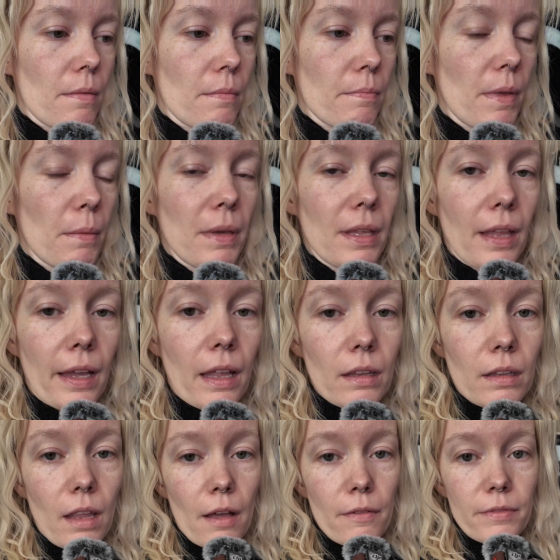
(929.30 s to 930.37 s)
maybe like a
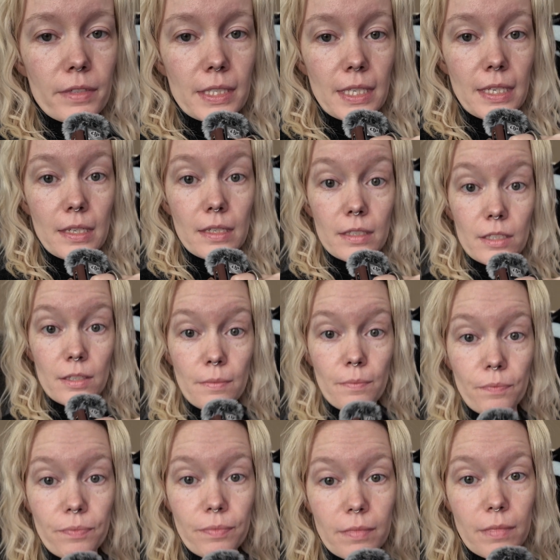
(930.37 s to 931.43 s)
love seat,
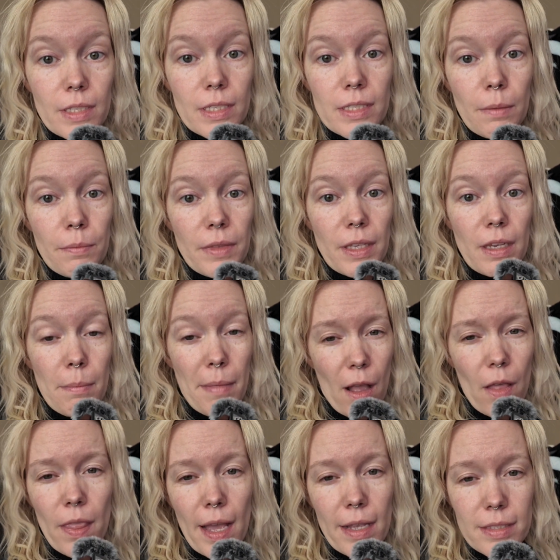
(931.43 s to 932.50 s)
something
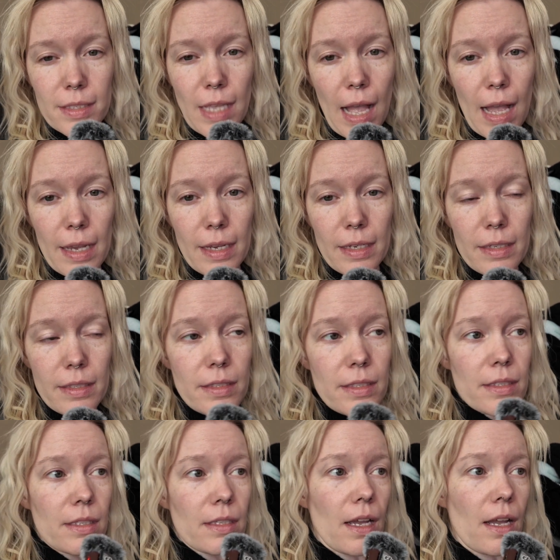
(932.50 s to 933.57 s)
about that
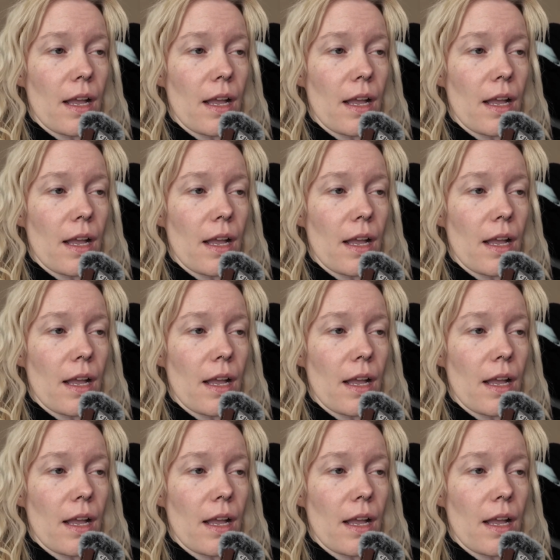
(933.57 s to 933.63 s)
size.